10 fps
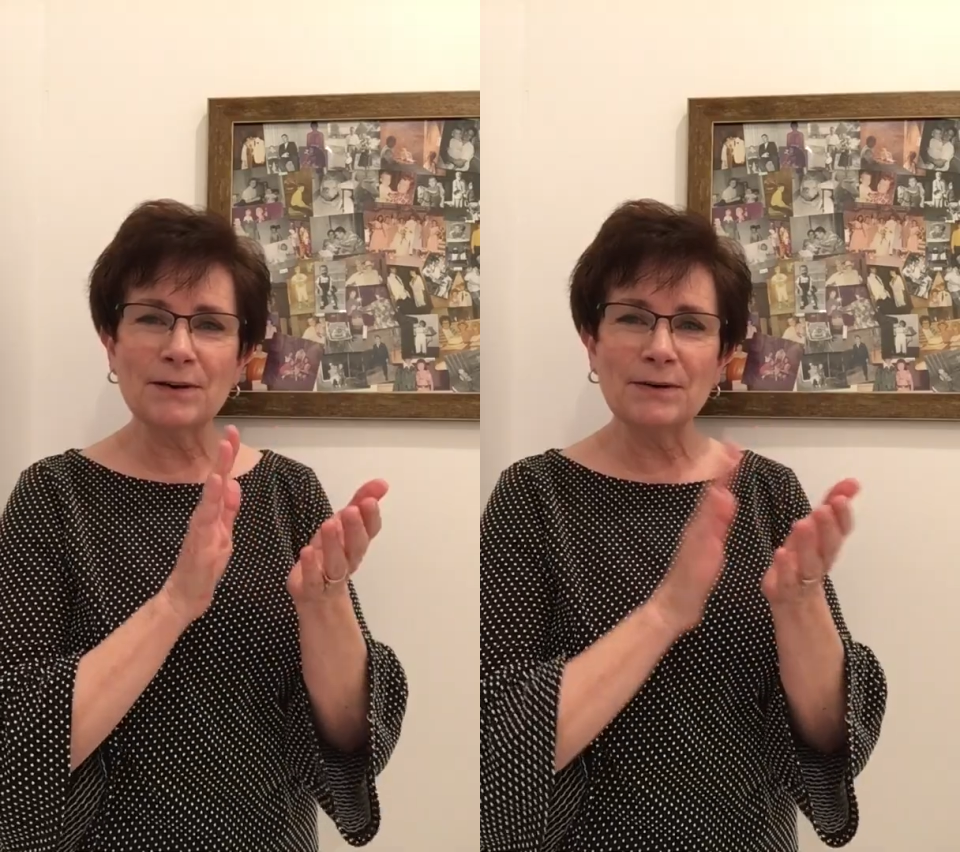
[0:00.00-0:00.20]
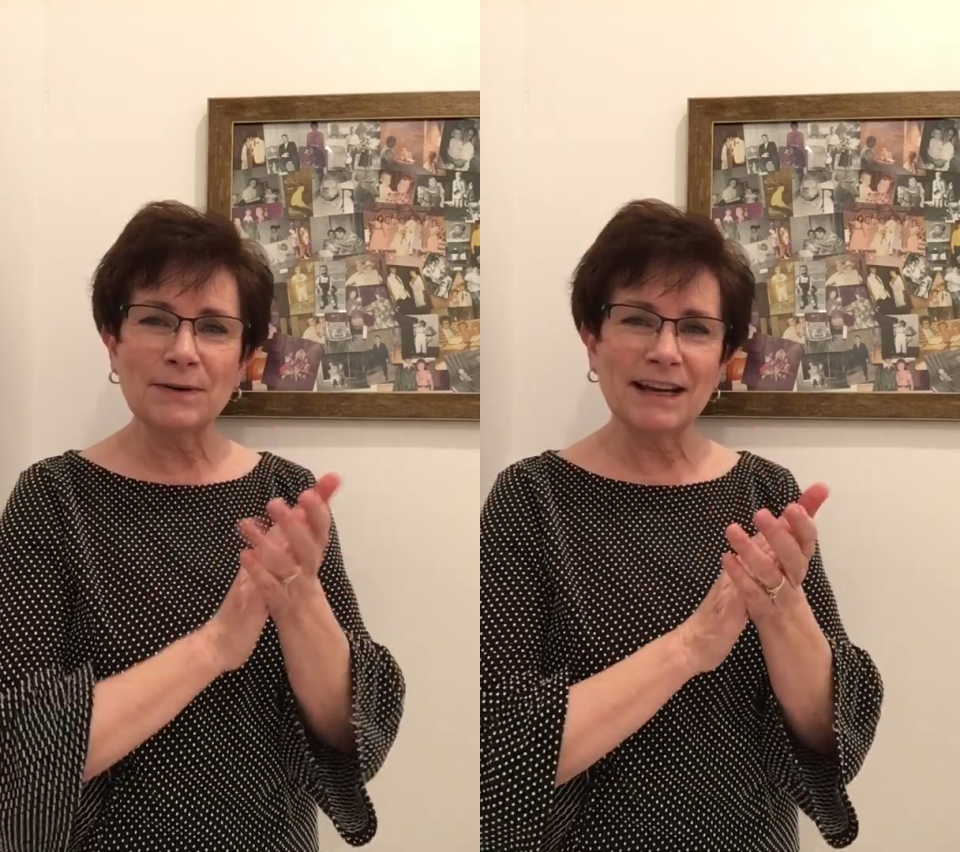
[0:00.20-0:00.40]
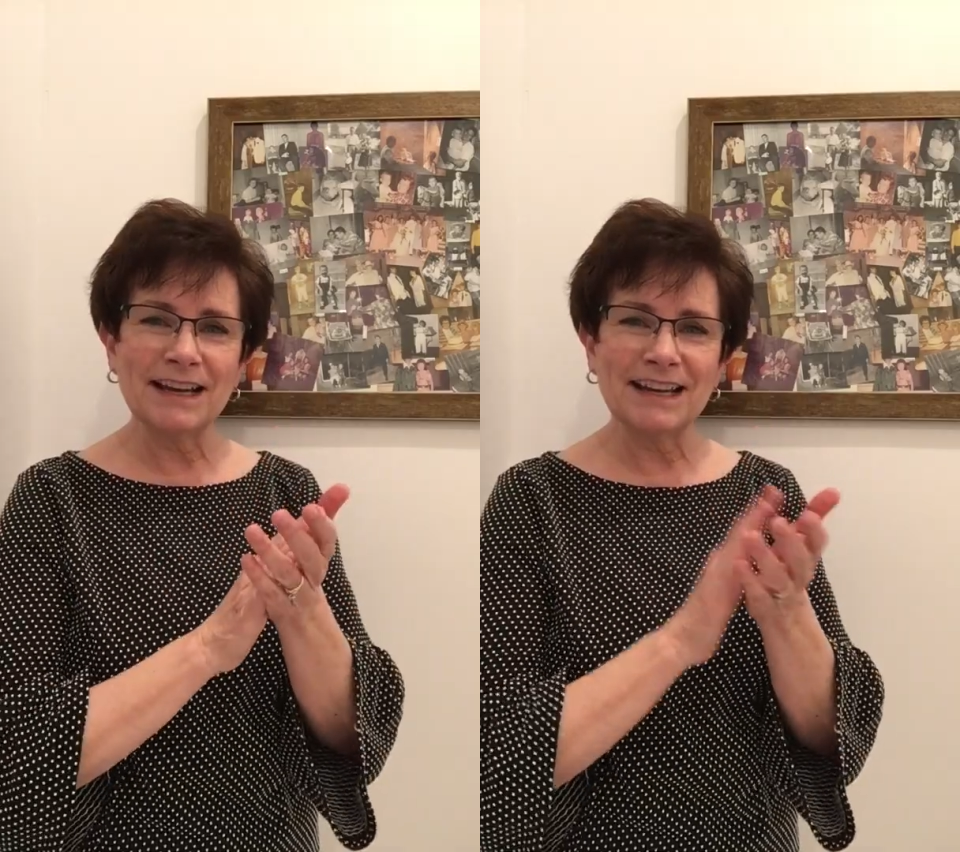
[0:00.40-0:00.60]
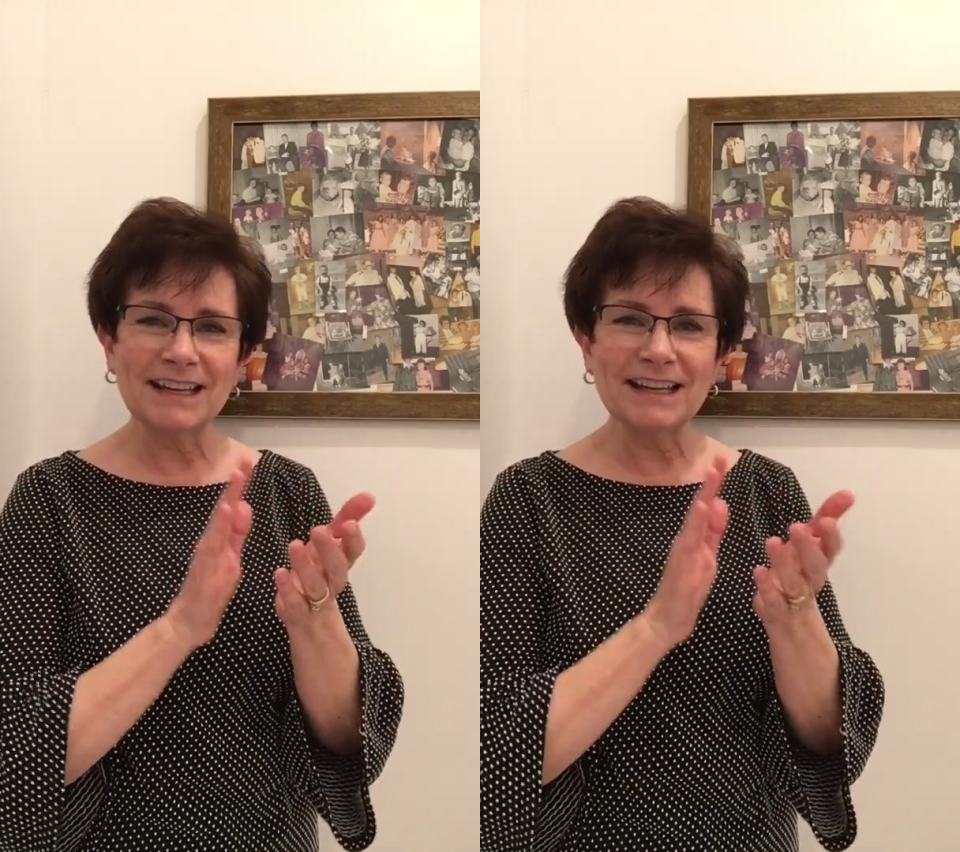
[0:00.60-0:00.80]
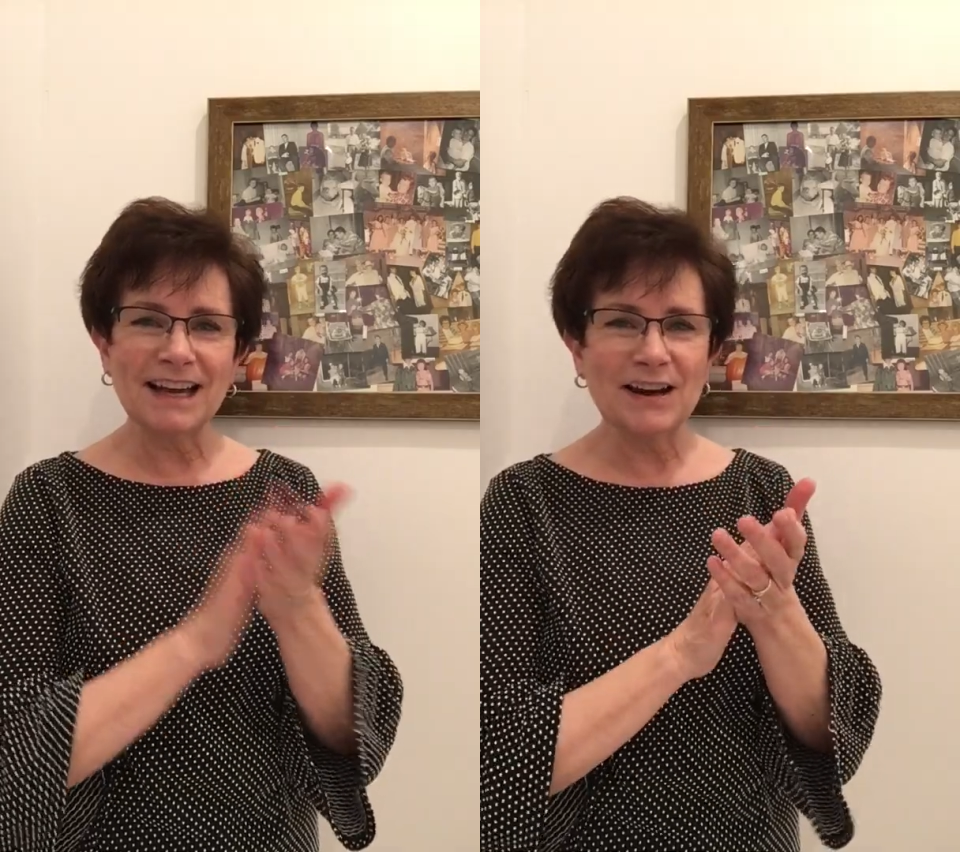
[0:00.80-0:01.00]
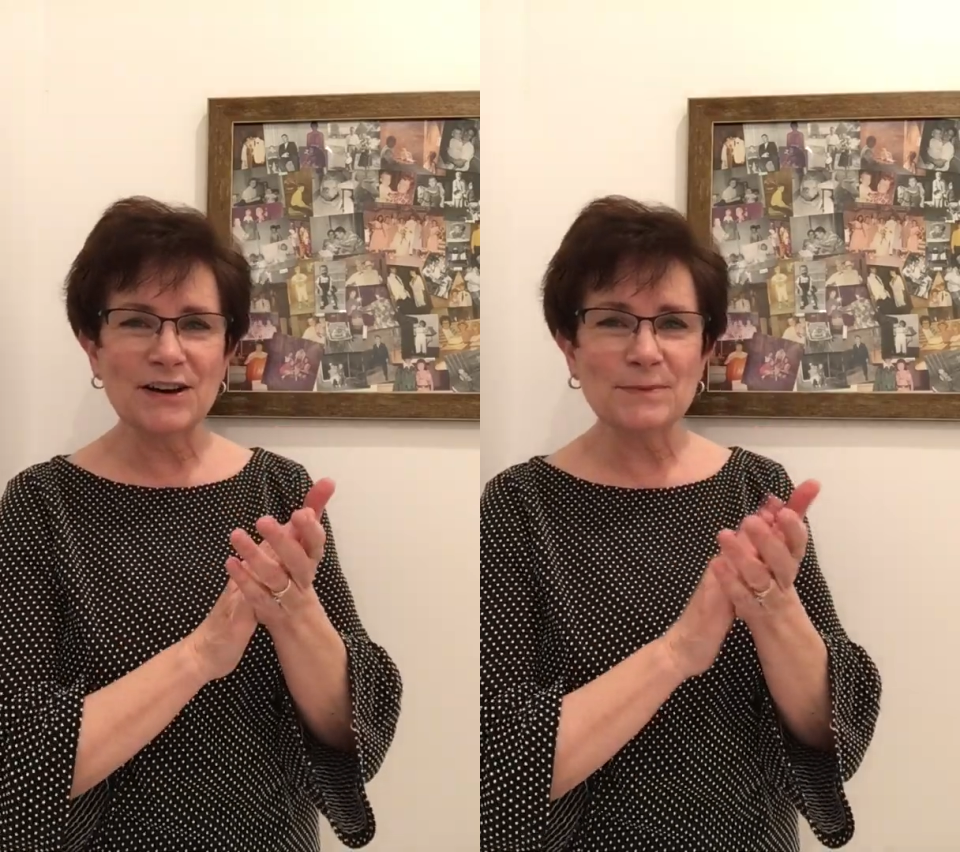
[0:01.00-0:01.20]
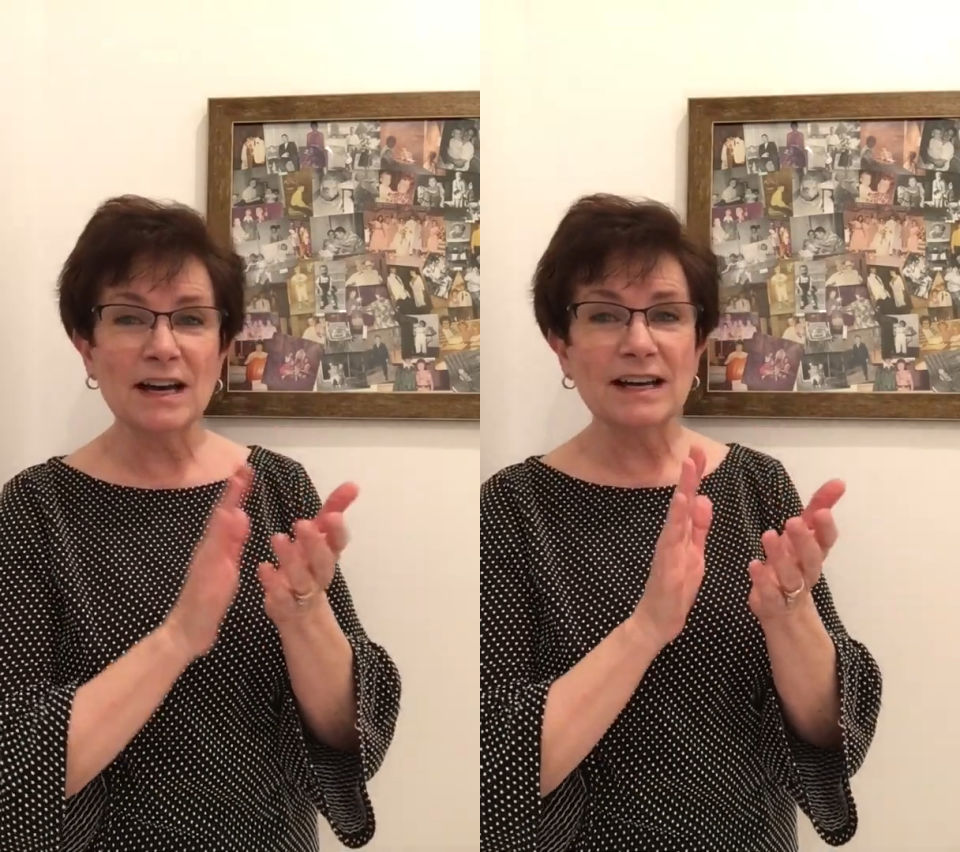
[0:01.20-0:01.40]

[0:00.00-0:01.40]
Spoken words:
away, come